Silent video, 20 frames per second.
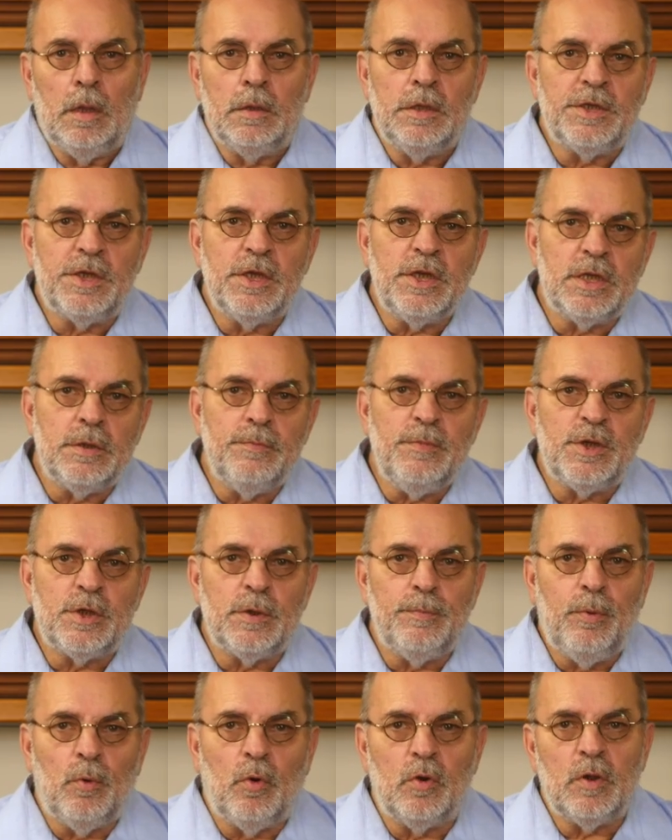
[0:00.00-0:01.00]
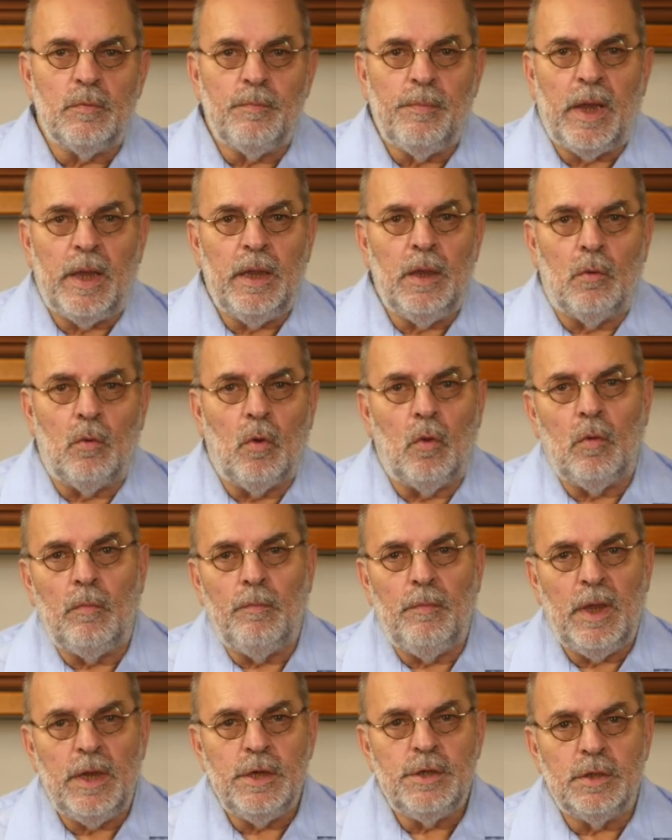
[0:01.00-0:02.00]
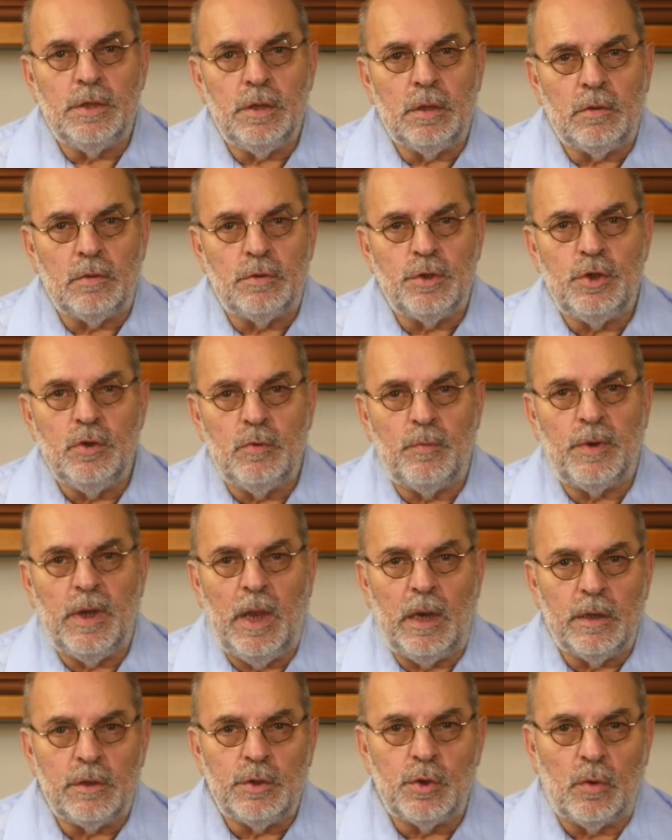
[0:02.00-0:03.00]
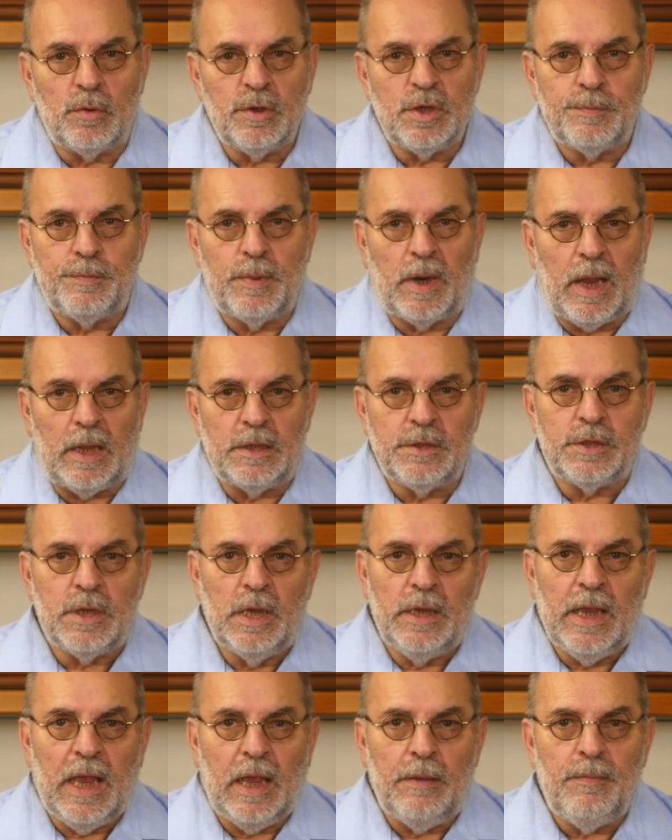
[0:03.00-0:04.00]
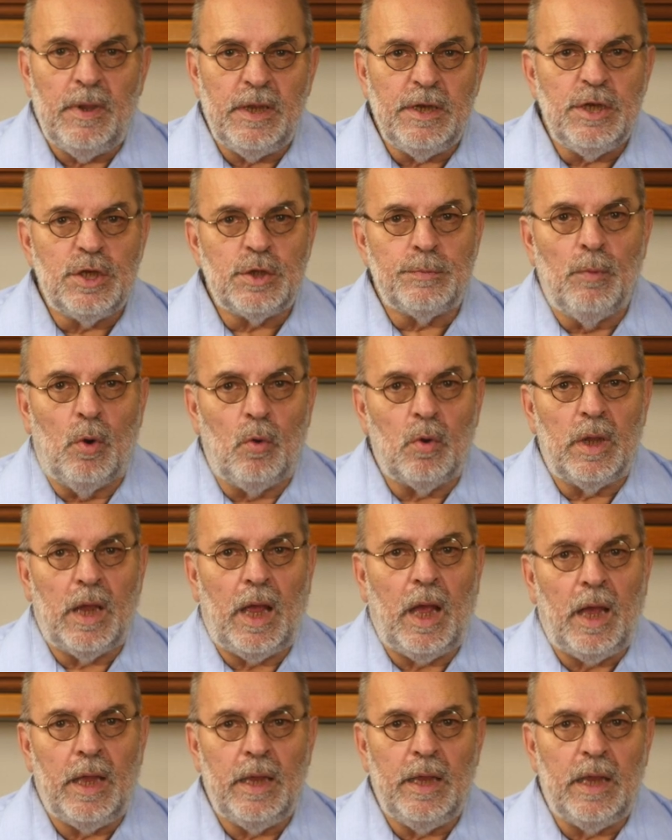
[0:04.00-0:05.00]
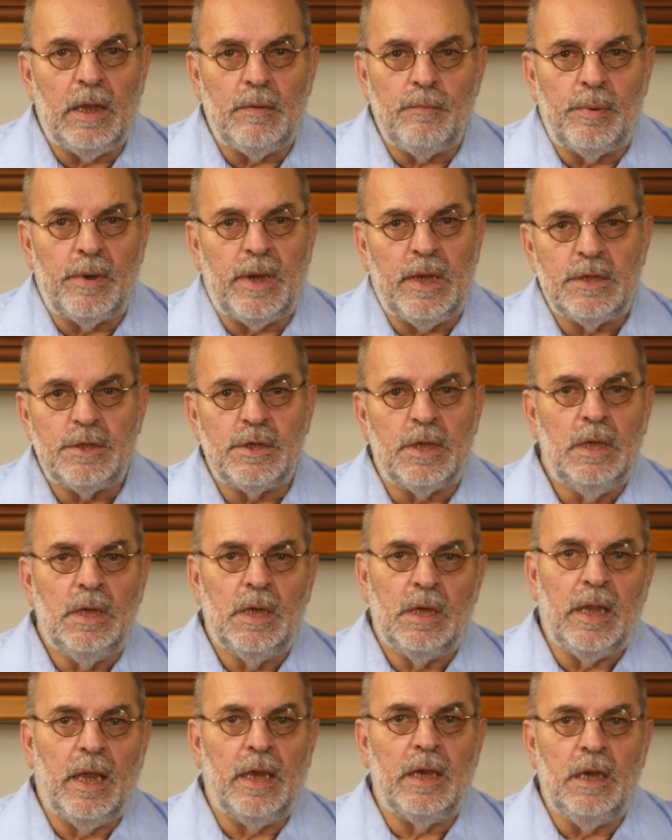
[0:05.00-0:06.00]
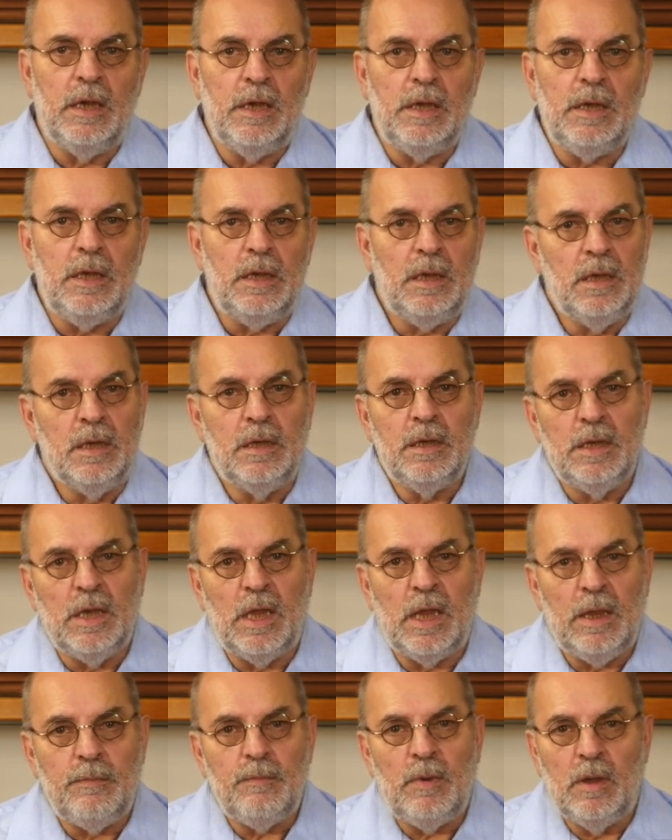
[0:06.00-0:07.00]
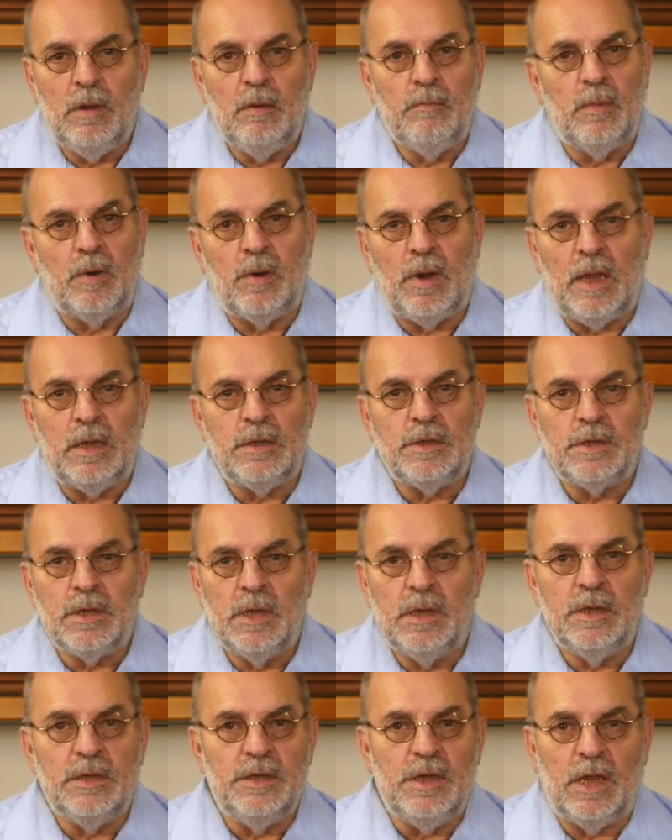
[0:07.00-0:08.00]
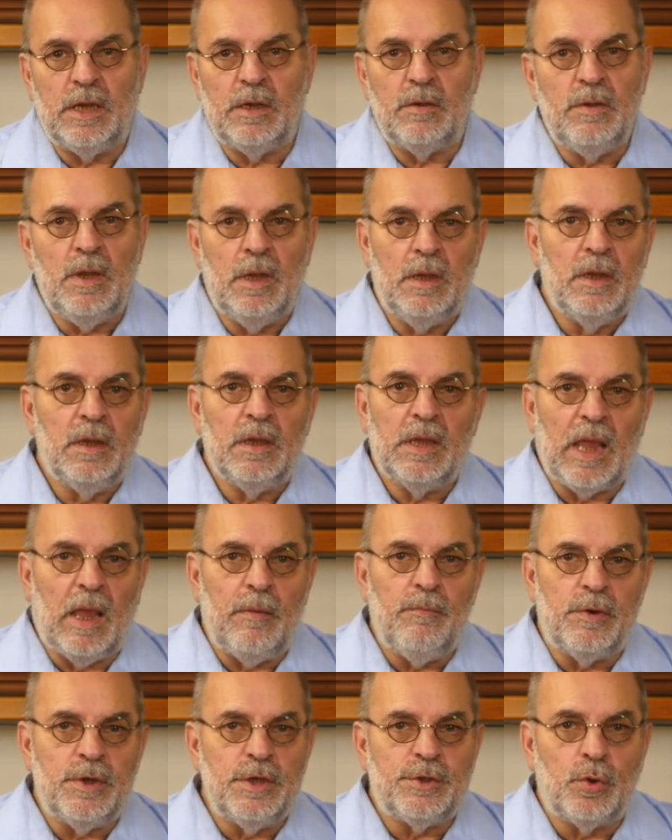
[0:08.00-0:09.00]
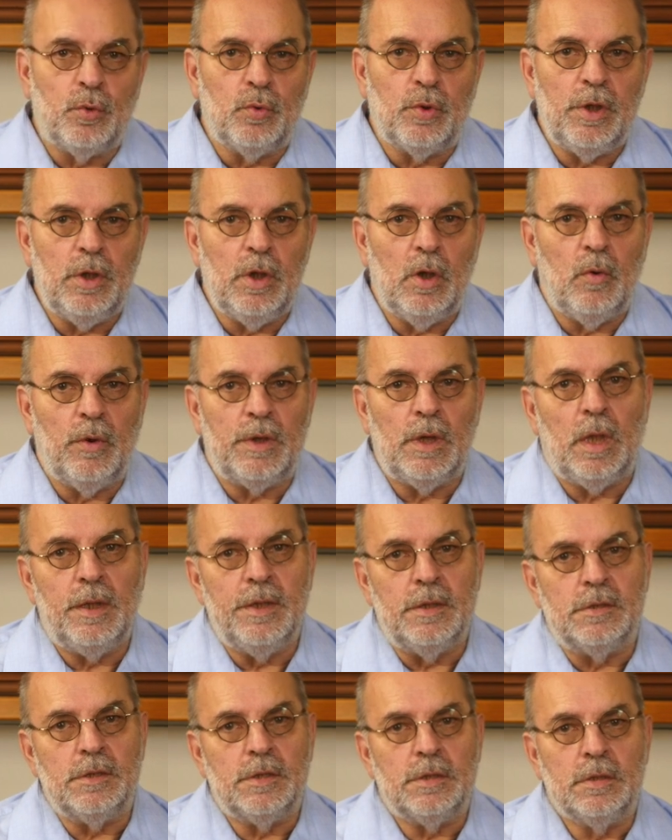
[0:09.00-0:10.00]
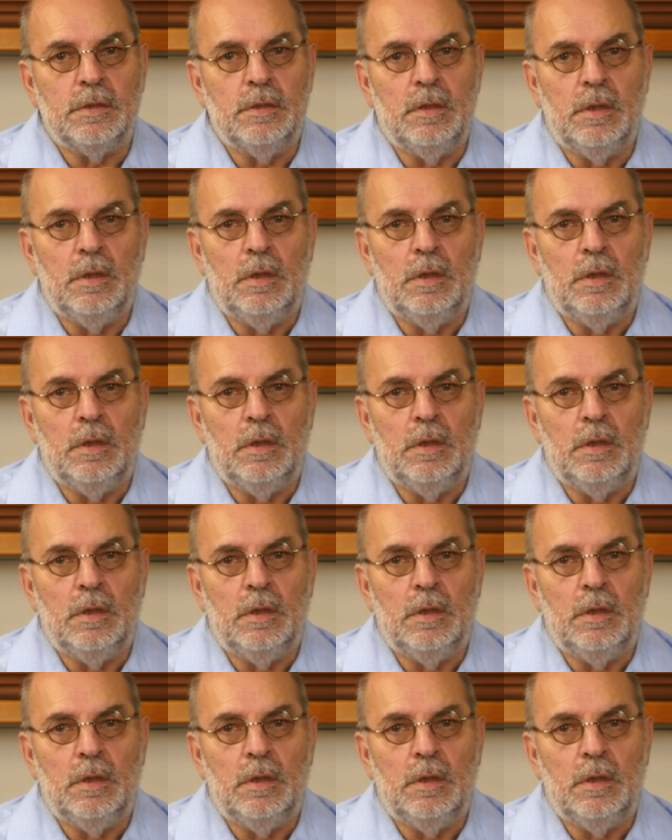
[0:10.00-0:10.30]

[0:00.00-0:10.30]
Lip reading: The system is supported by all major consumer electronics brands and many smaller high-end brands like Linn, Name, Marantz, Denon, Cambridge Audio and others.